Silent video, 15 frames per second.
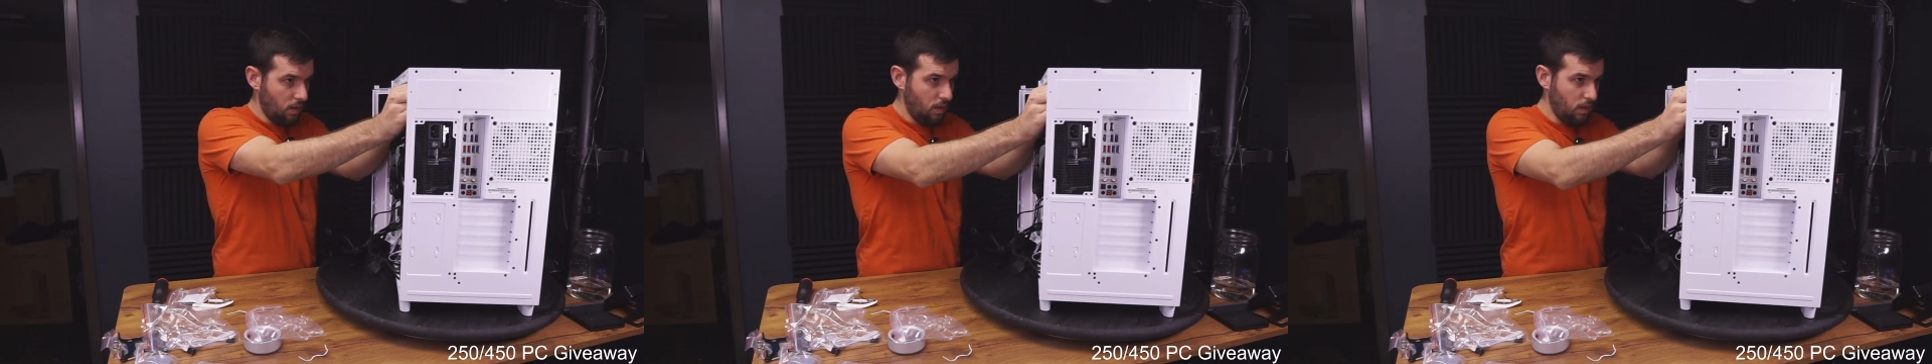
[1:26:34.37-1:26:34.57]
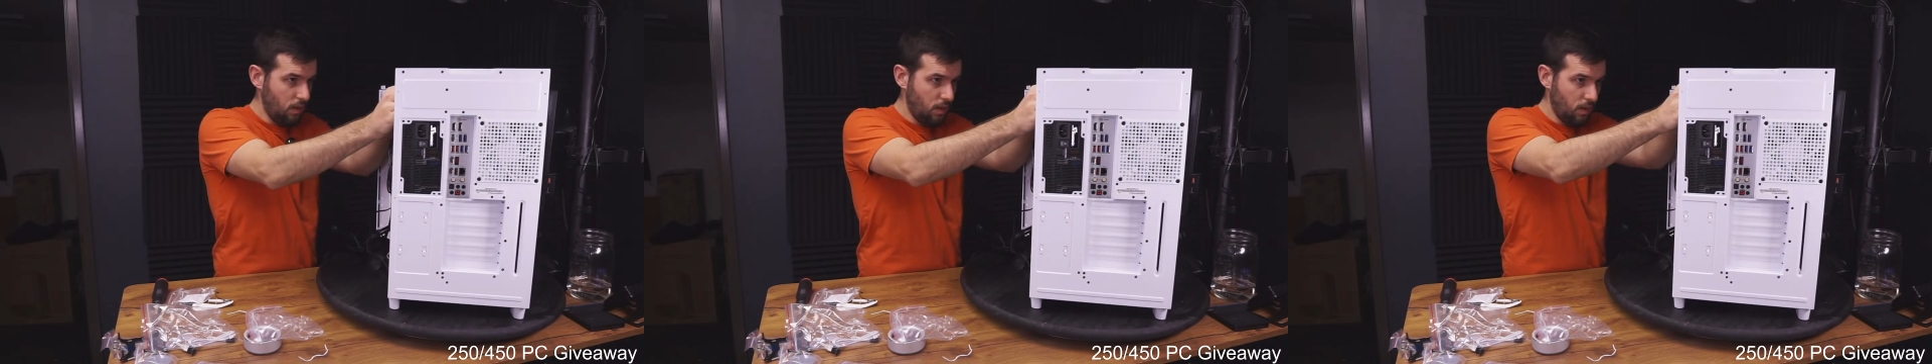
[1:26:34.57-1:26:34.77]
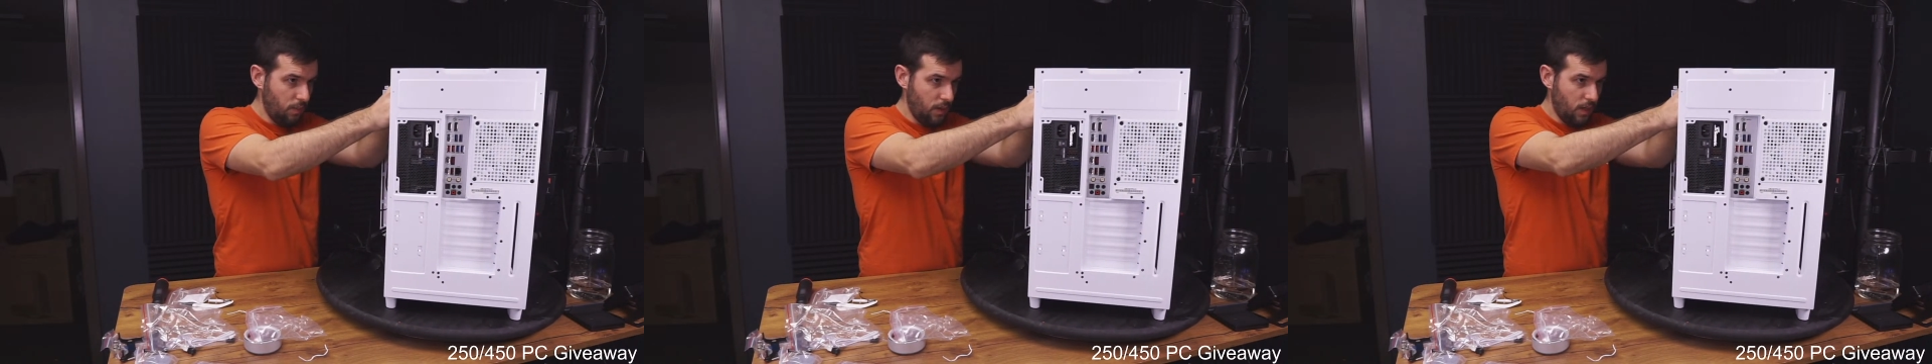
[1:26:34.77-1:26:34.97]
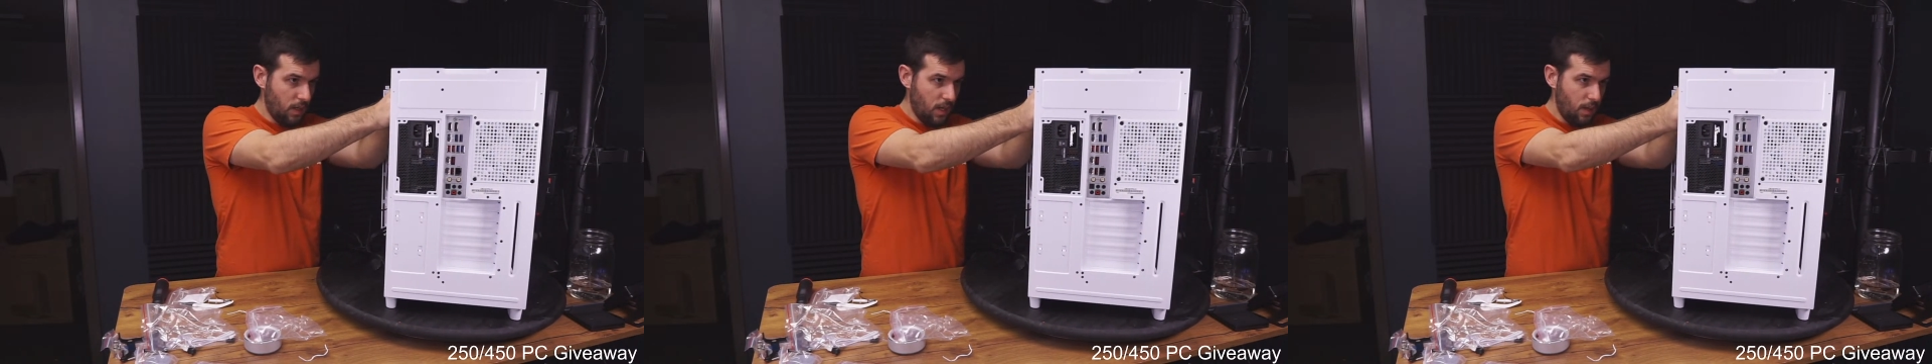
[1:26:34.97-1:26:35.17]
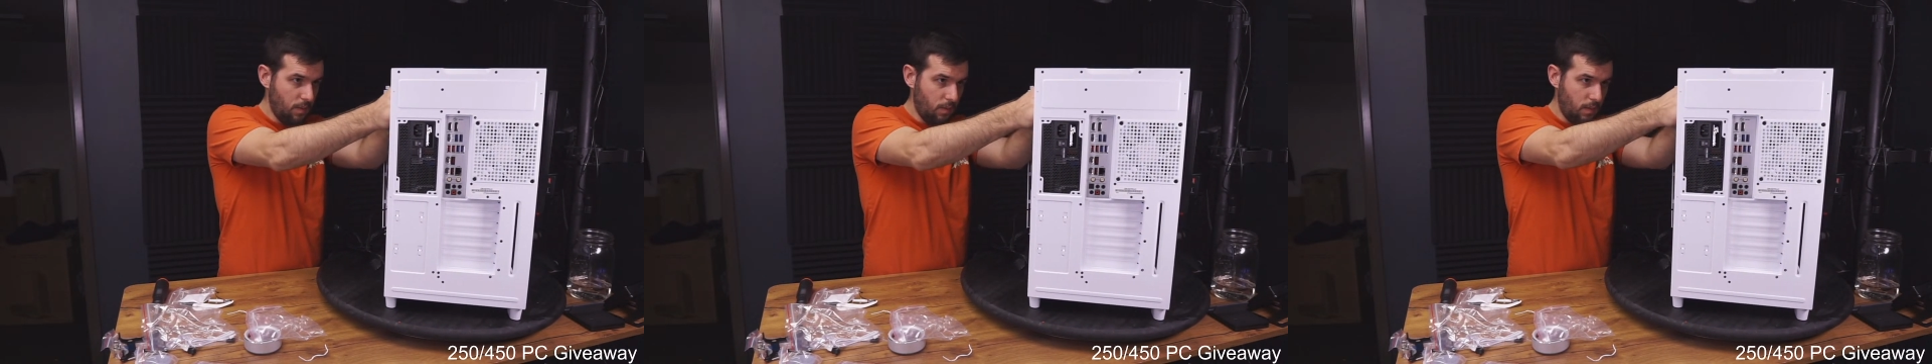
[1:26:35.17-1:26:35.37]
little bit of
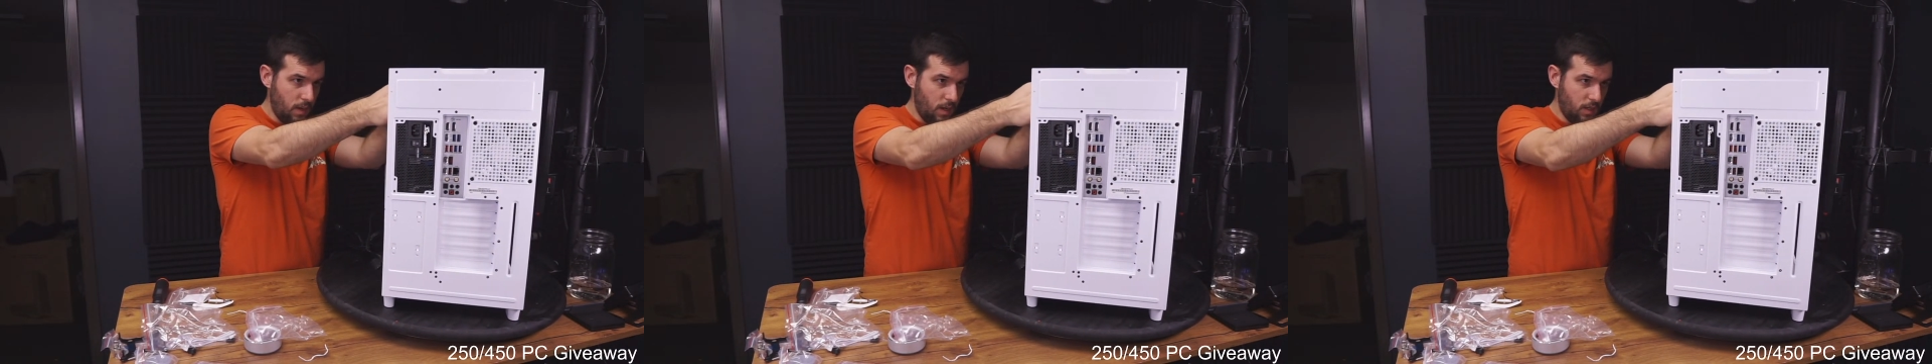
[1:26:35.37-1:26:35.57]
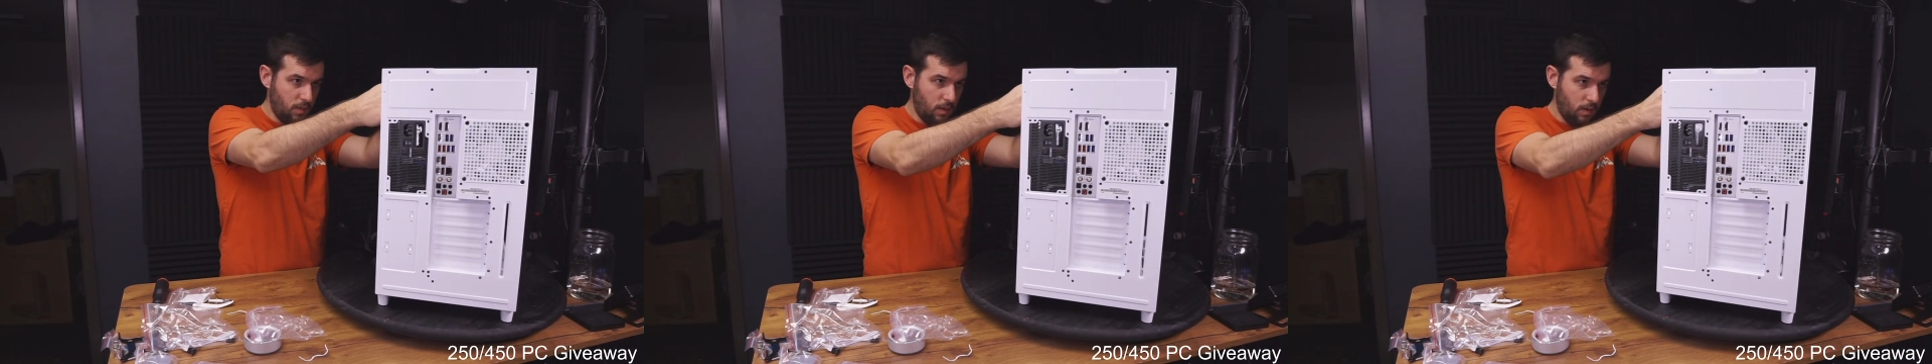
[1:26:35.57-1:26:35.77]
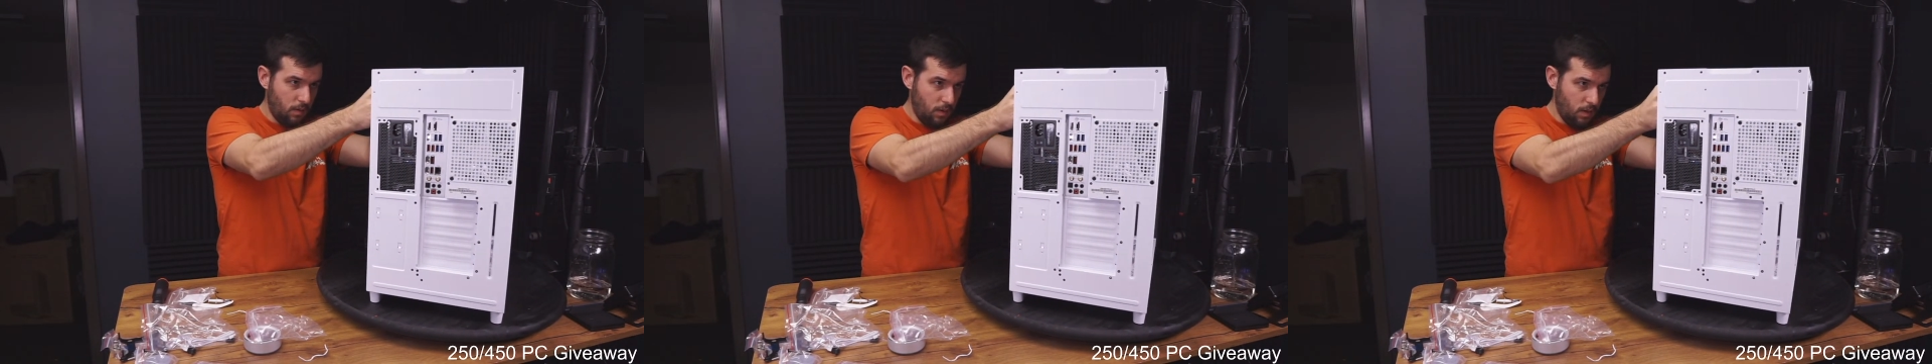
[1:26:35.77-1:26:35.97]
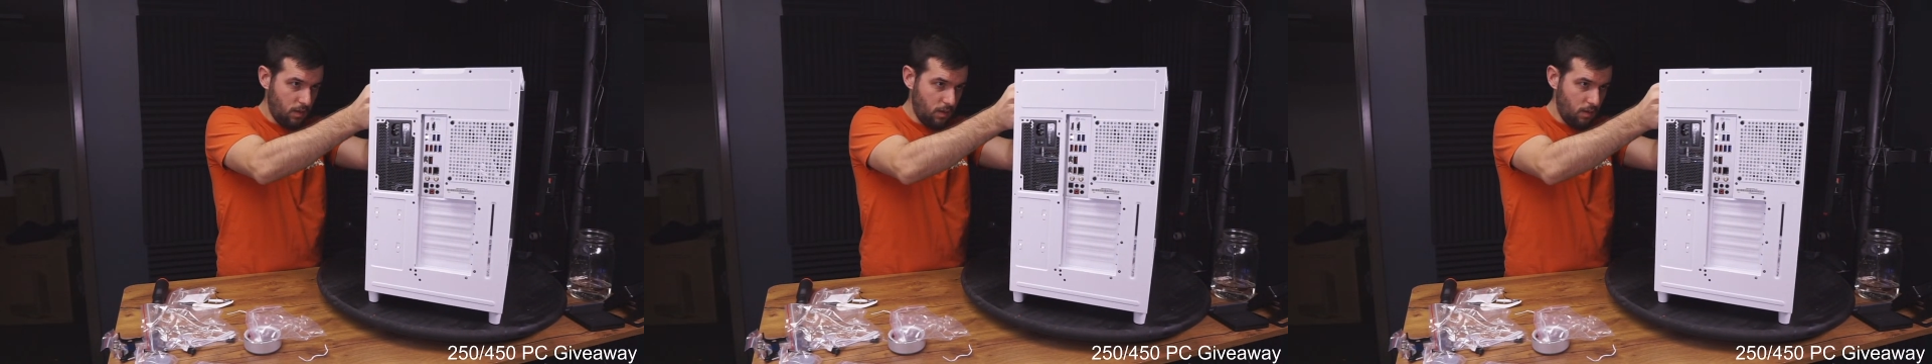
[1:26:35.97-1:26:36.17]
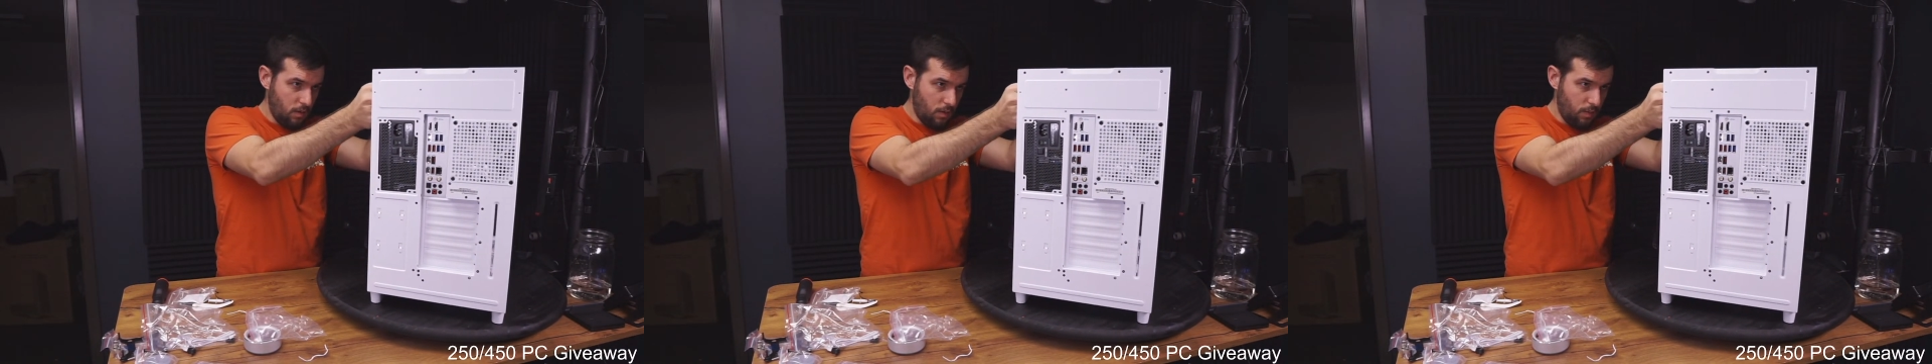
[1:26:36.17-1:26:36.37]
cable management I want to
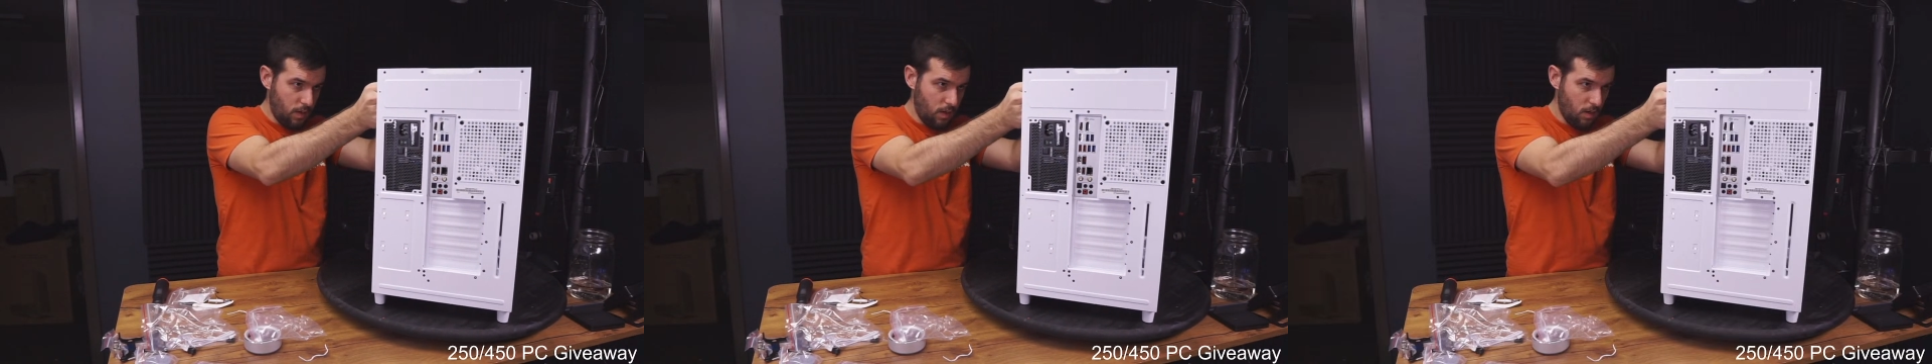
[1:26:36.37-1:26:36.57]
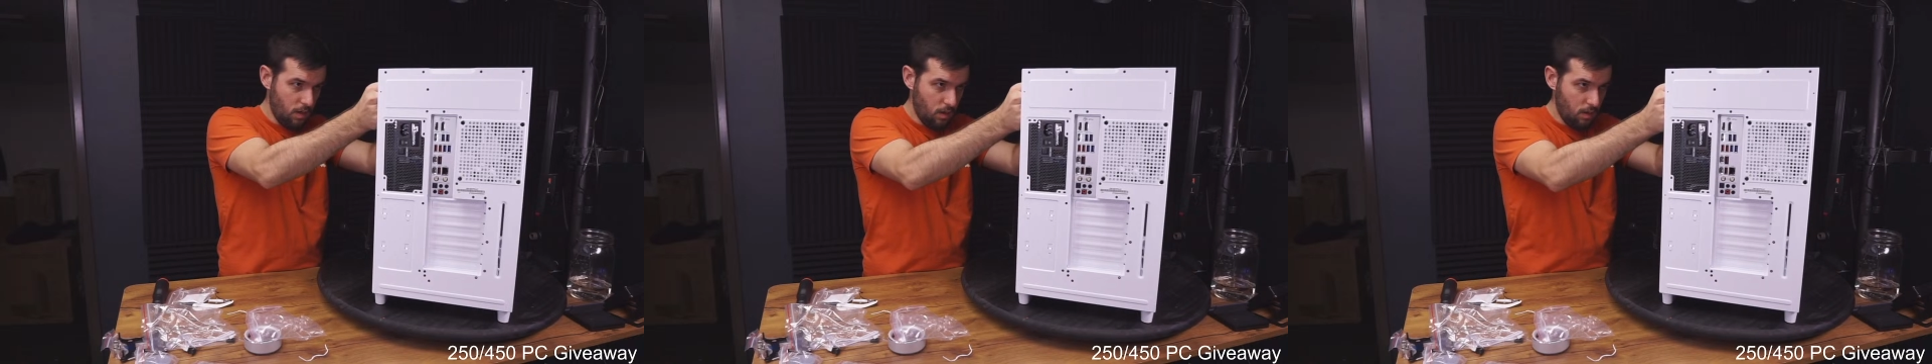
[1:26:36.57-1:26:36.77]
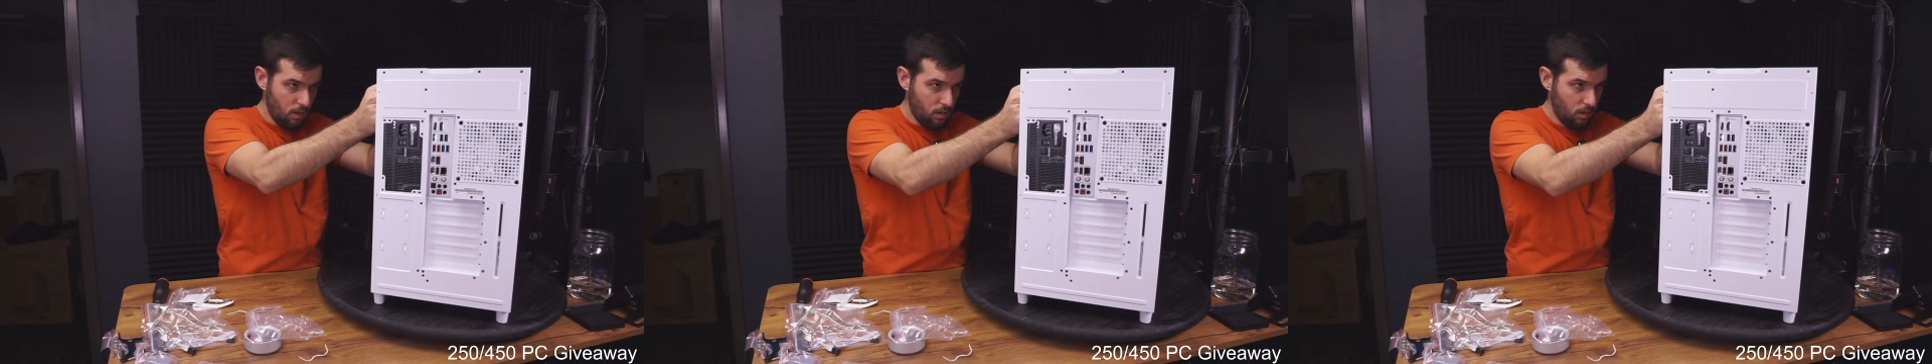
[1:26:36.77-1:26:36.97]
do up here,